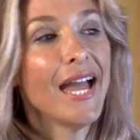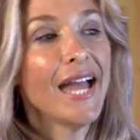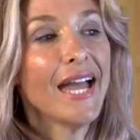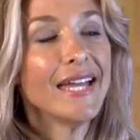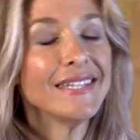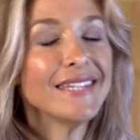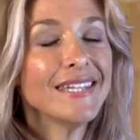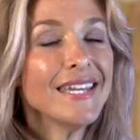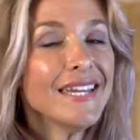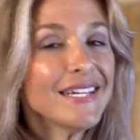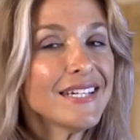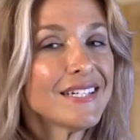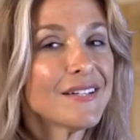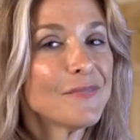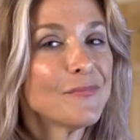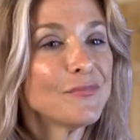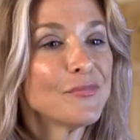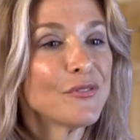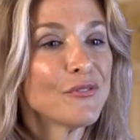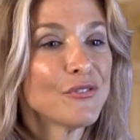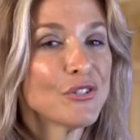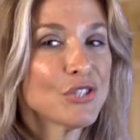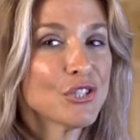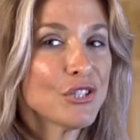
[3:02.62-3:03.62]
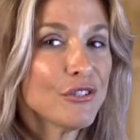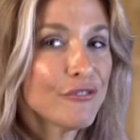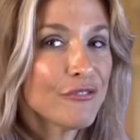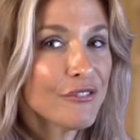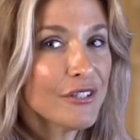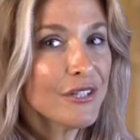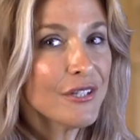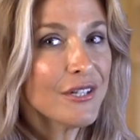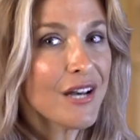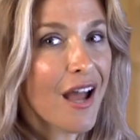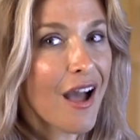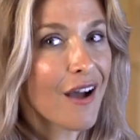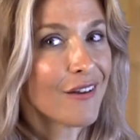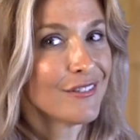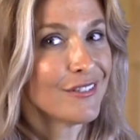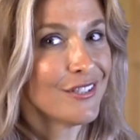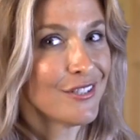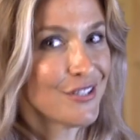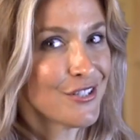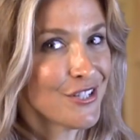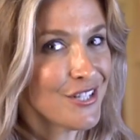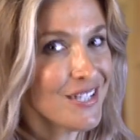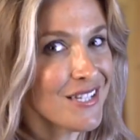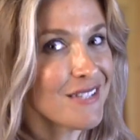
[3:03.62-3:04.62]
And then, when she figured out
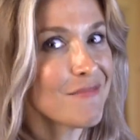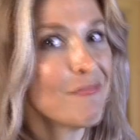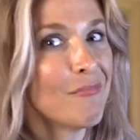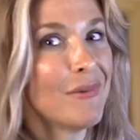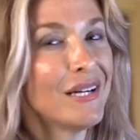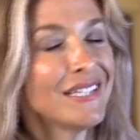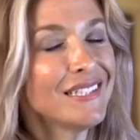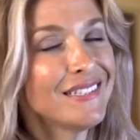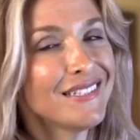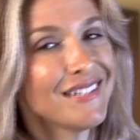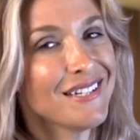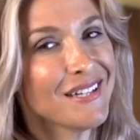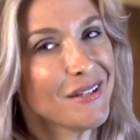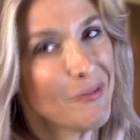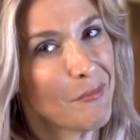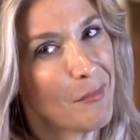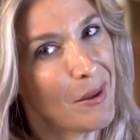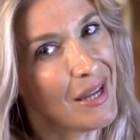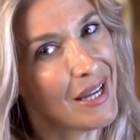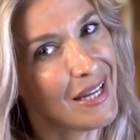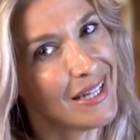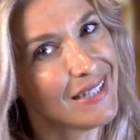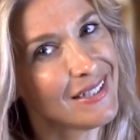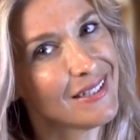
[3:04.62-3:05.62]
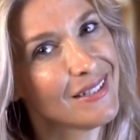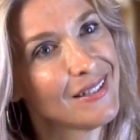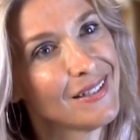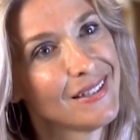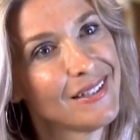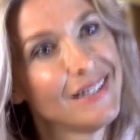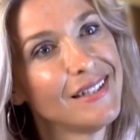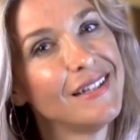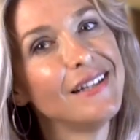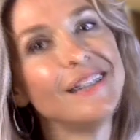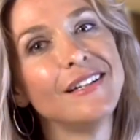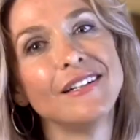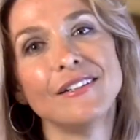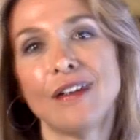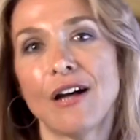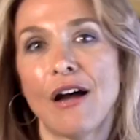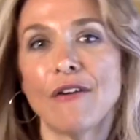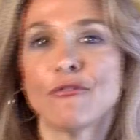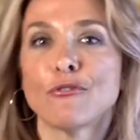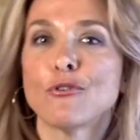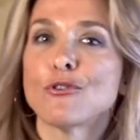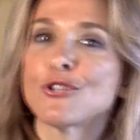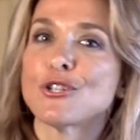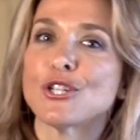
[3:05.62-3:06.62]
that she is mothering men,
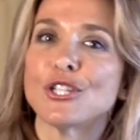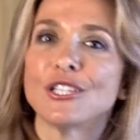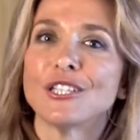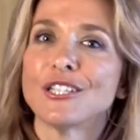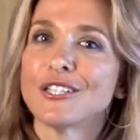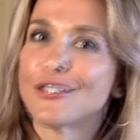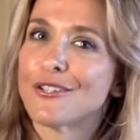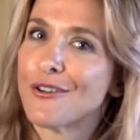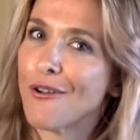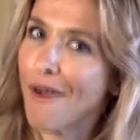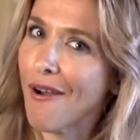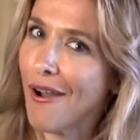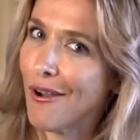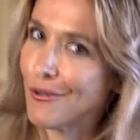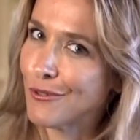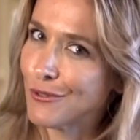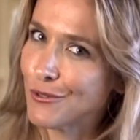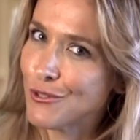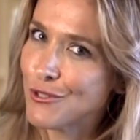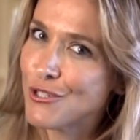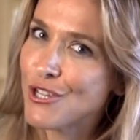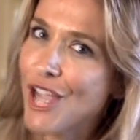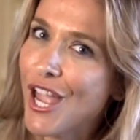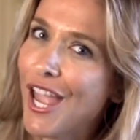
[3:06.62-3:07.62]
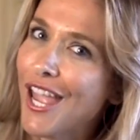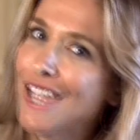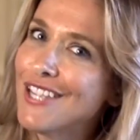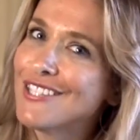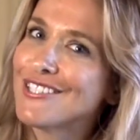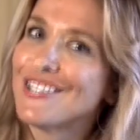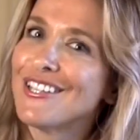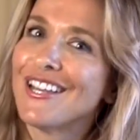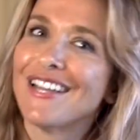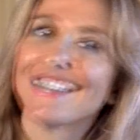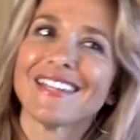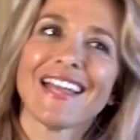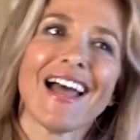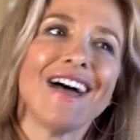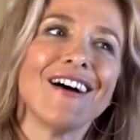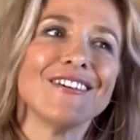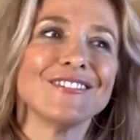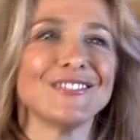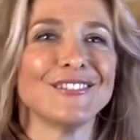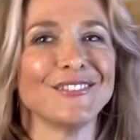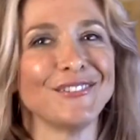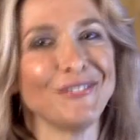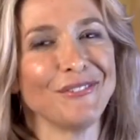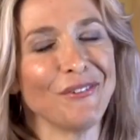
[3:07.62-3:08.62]
of course, she didn't know how to change that, how
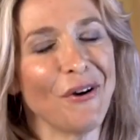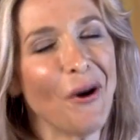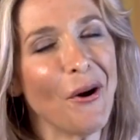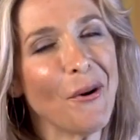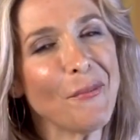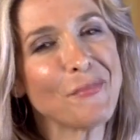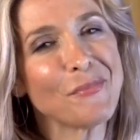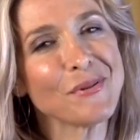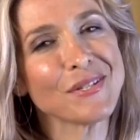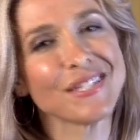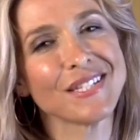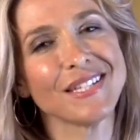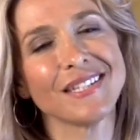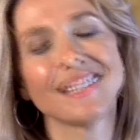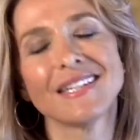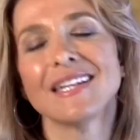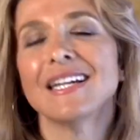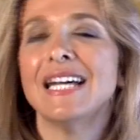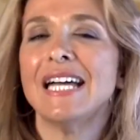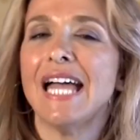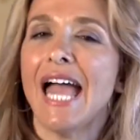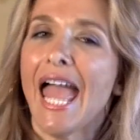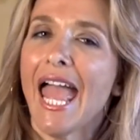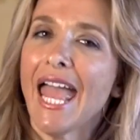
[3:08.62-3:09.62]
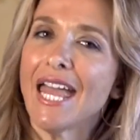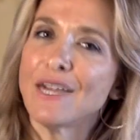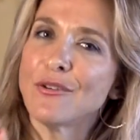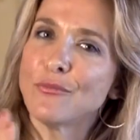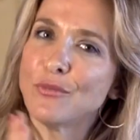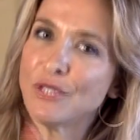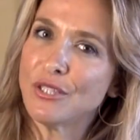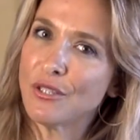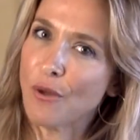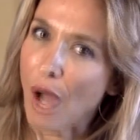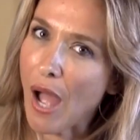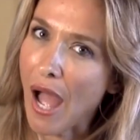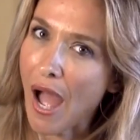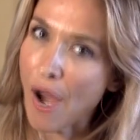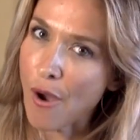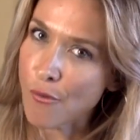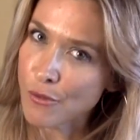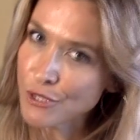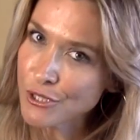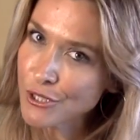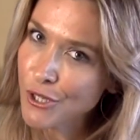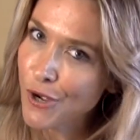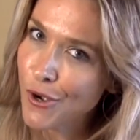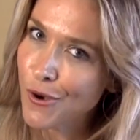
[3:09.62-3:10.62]
to do opposite. And with
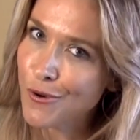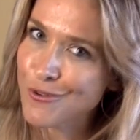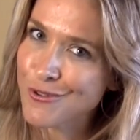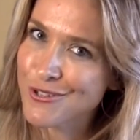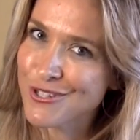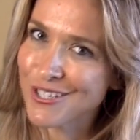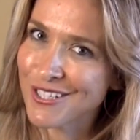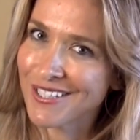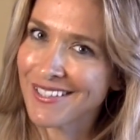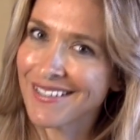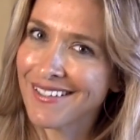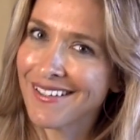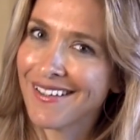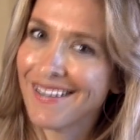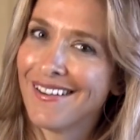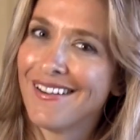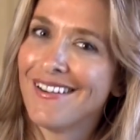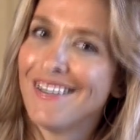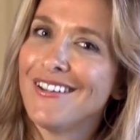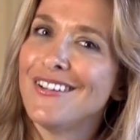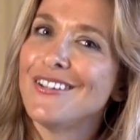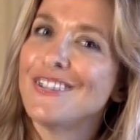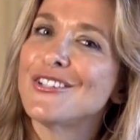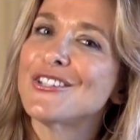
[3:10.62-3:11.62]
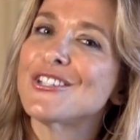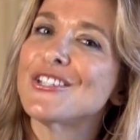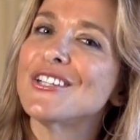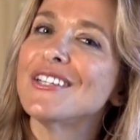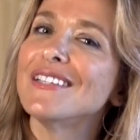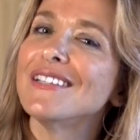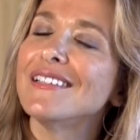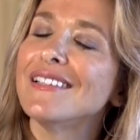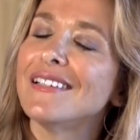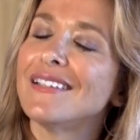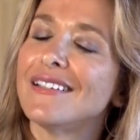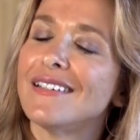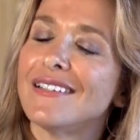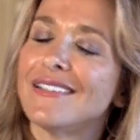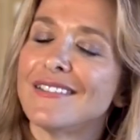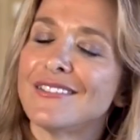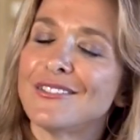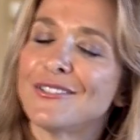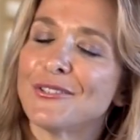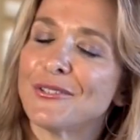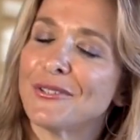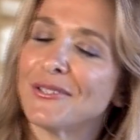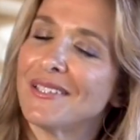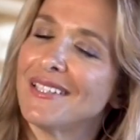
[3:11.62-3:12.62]
our coaching, she learned
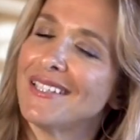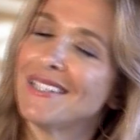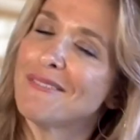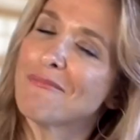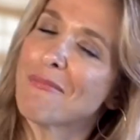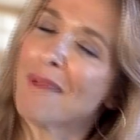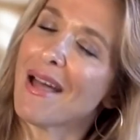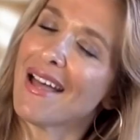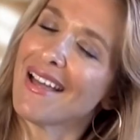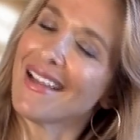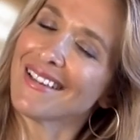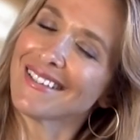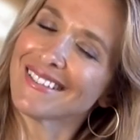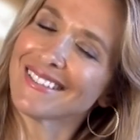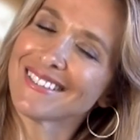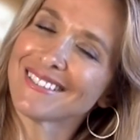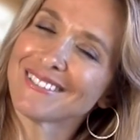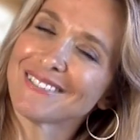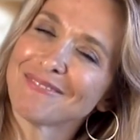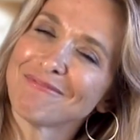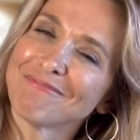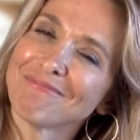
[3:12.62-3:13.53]
to lean back,